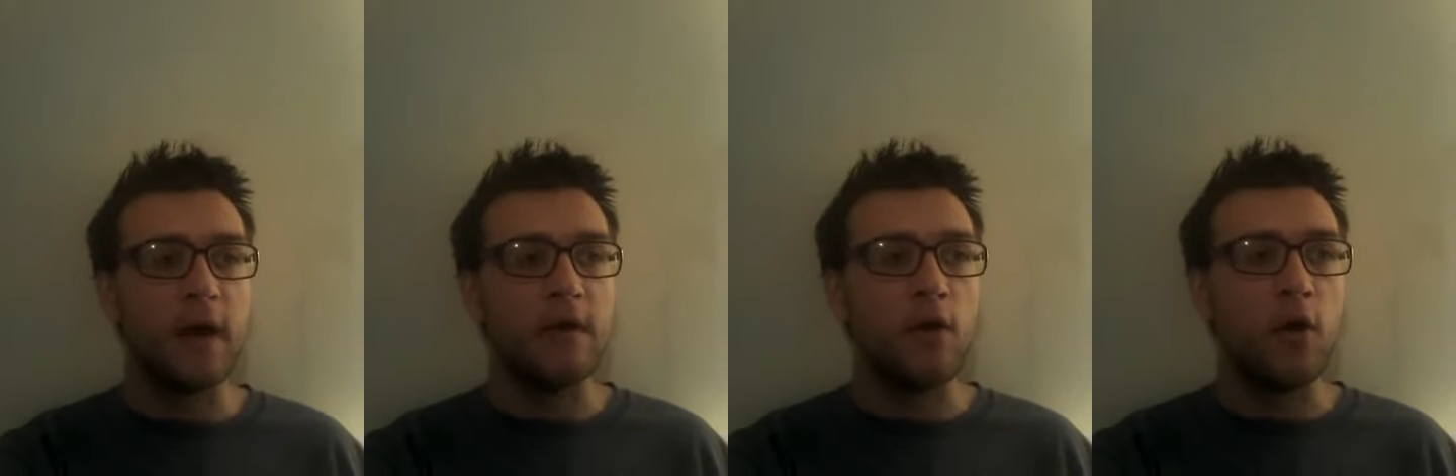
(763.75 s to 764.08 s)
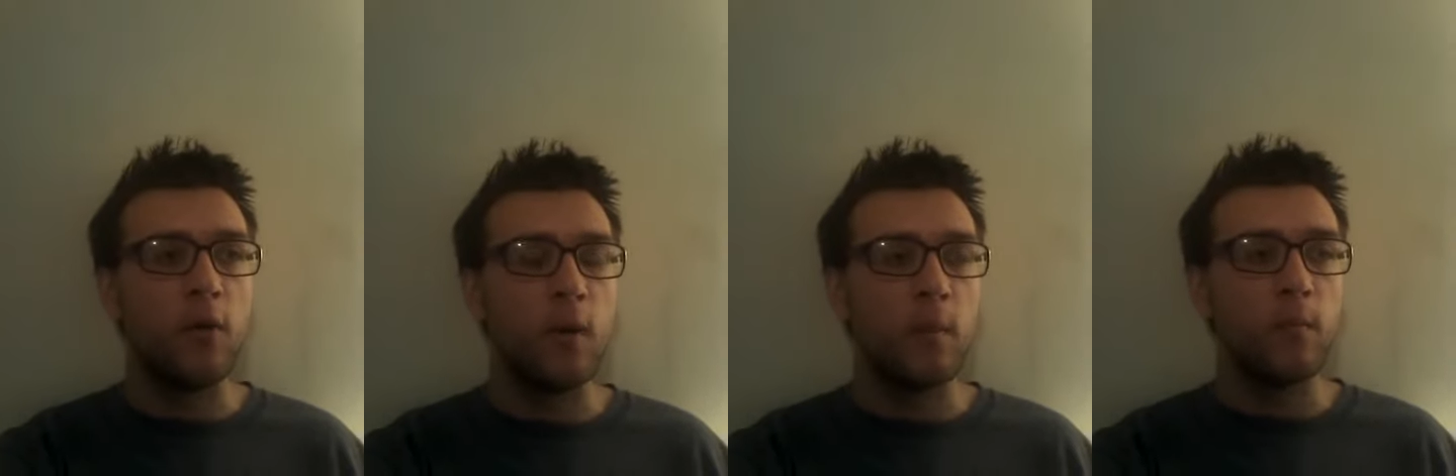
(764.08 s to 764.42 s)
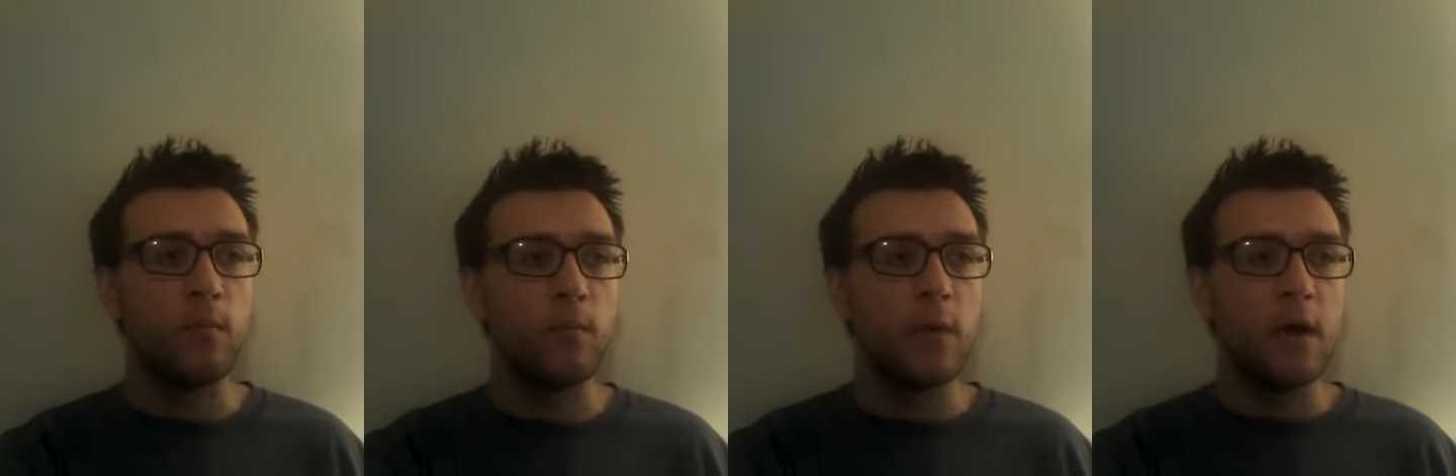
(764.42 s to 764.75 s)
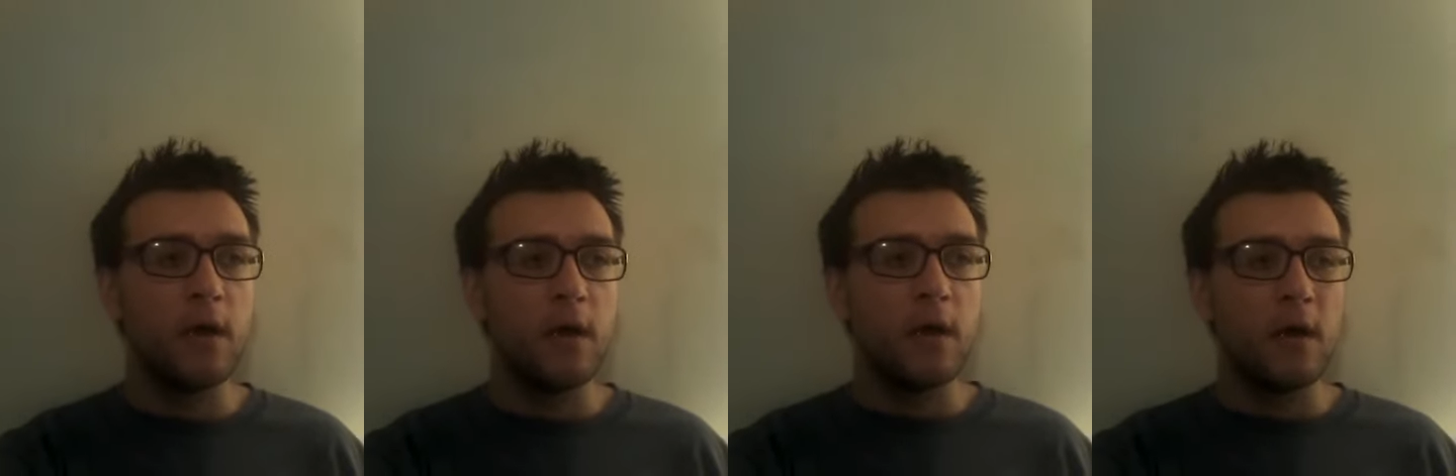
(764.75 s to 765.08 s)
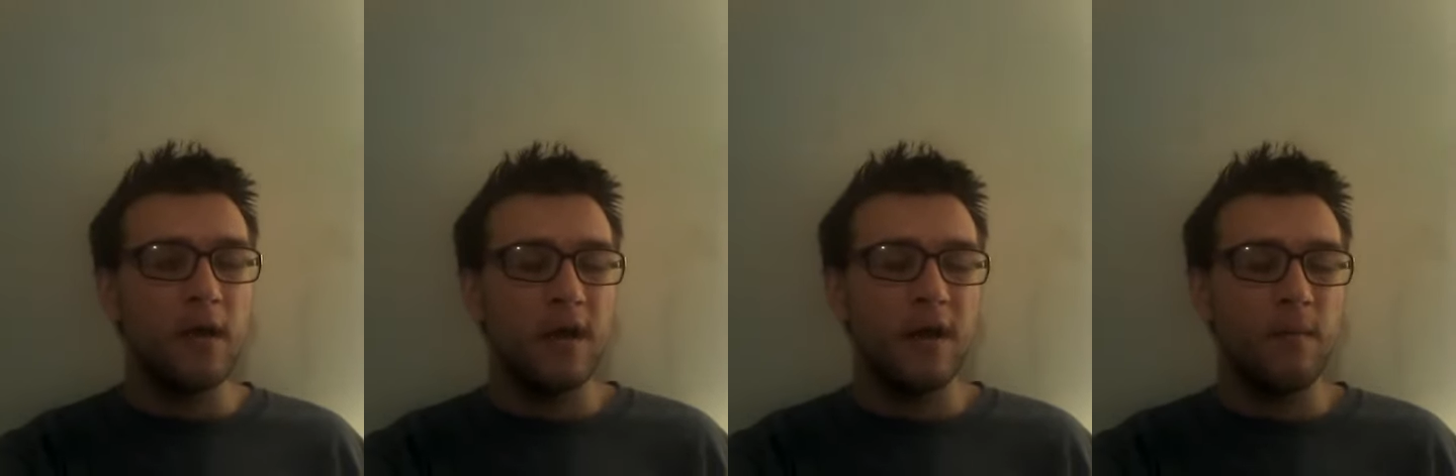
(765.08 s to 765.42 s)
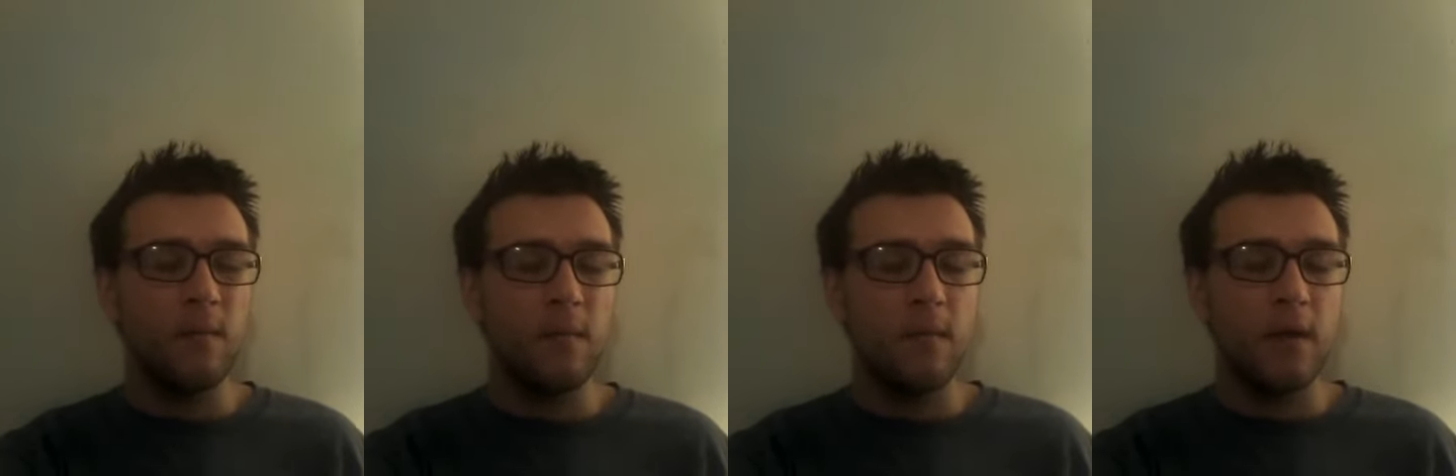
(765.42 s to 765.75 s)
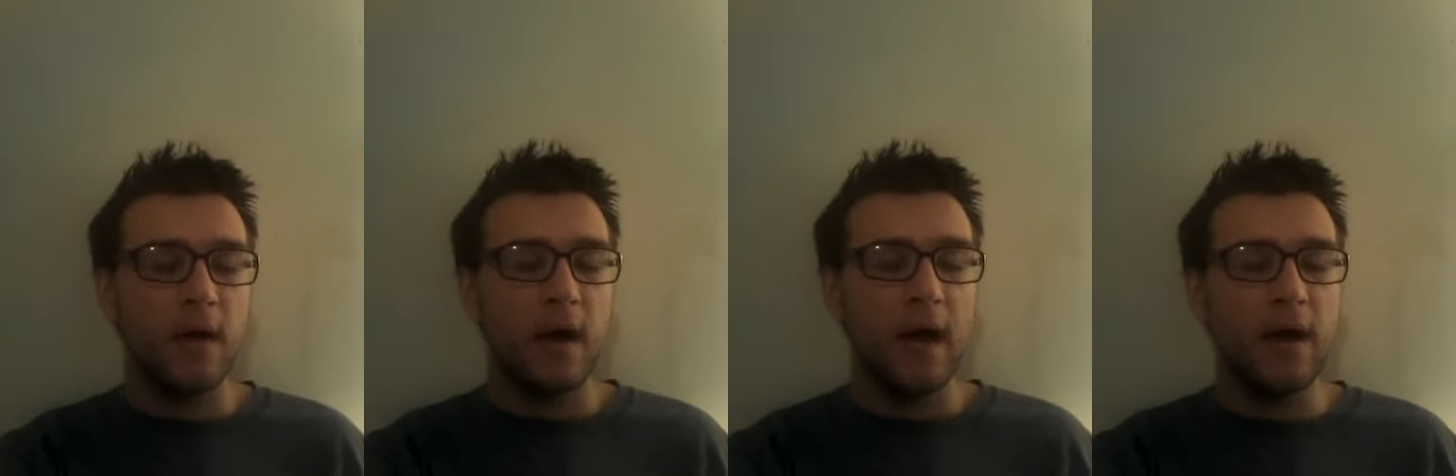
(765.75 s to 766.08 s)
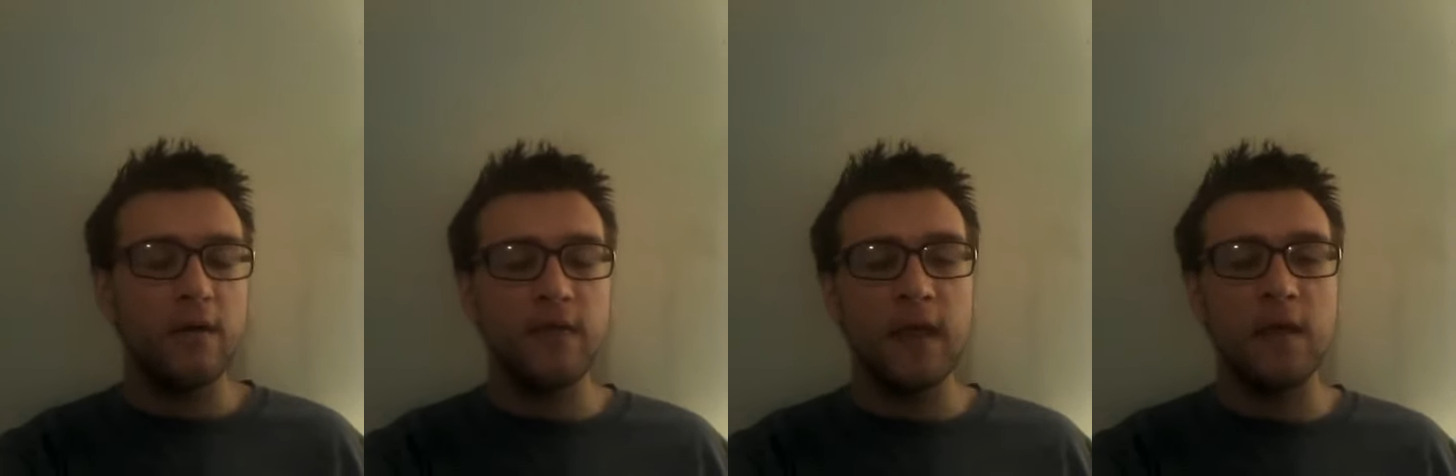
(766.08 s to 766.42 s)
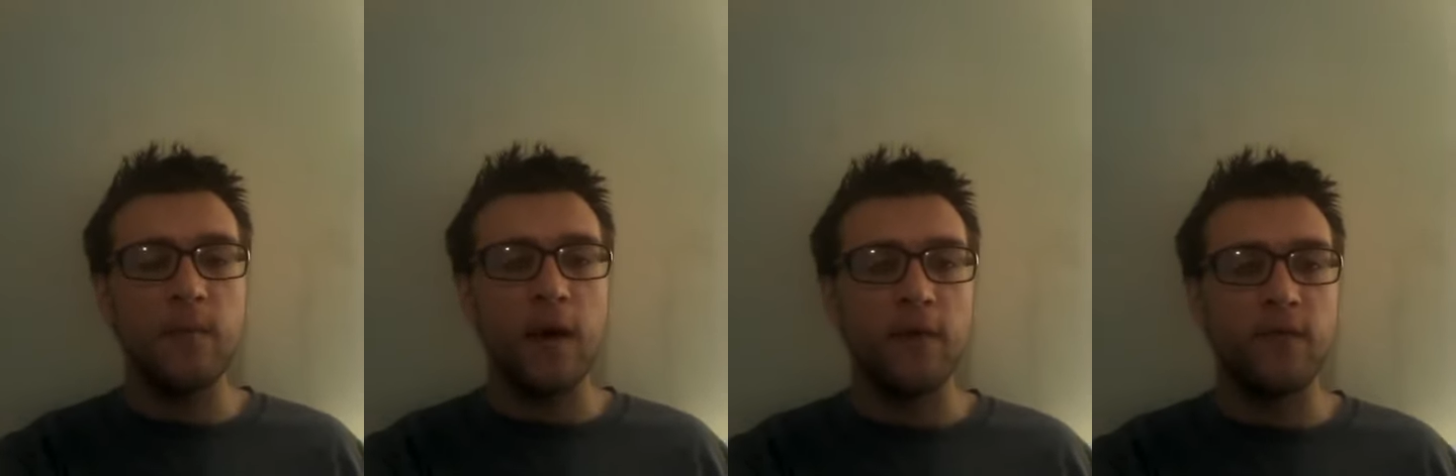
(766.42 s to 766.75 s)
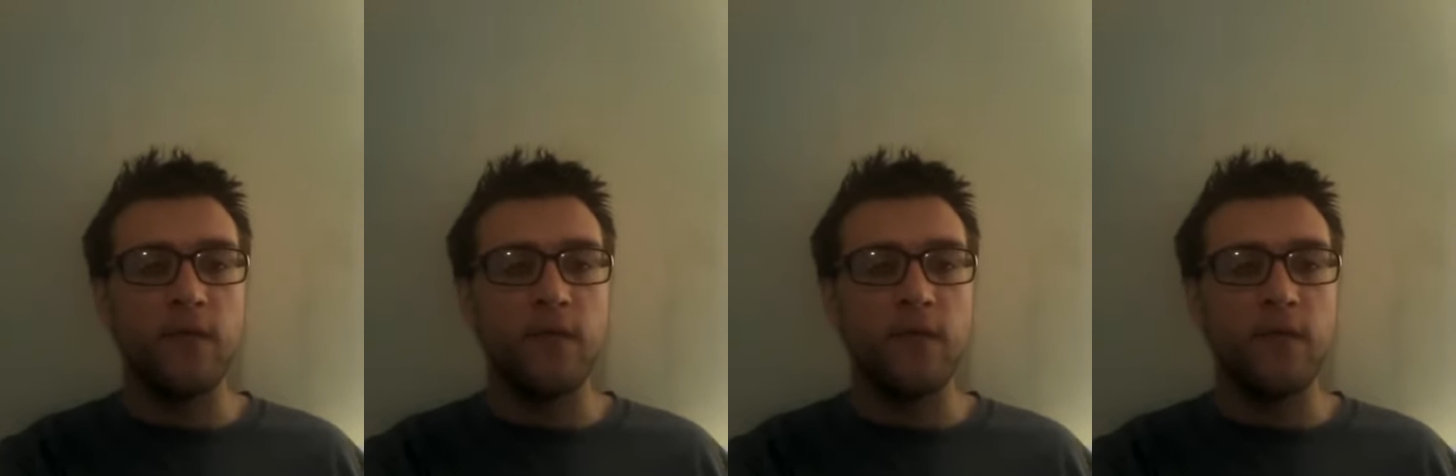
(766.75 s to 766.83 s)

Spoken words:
I know I don't think about